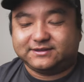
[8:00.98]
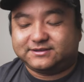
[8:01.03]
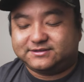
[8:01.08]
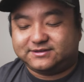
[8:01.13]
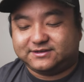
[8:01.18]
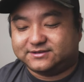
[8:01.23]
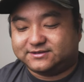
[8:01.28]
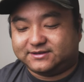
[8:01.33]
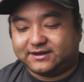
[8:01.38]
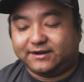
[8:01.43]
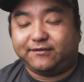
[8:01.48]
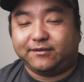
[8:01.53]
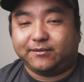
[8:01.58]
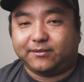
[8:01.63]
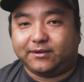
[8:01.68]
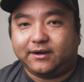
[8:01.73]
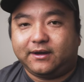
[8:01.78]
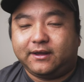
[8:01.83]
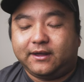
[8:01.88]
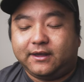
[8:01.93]
It's just
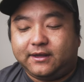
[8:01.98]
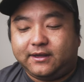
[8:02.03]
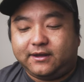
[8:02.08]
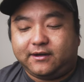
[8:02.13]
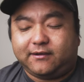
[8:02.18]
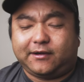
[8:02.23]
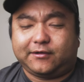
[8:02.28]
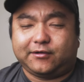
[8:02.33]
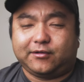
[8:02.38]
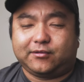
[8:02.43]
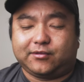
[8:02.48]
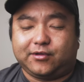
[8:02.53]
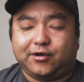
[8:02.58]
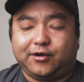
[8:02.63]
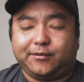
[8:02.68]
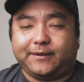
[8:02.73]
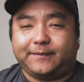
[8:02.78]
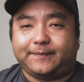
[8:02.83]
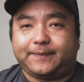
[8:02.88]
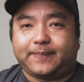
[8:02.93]
everywhere around
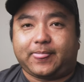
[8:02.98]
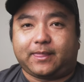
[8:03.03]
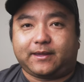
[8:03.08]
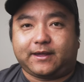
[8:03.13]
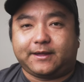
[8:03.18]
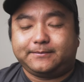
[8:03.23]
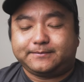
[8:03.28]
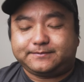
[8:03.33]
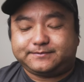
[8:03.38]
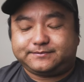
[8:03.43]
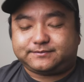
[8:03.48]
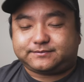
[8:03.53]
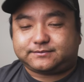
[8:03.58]
Oklahoma. Okay.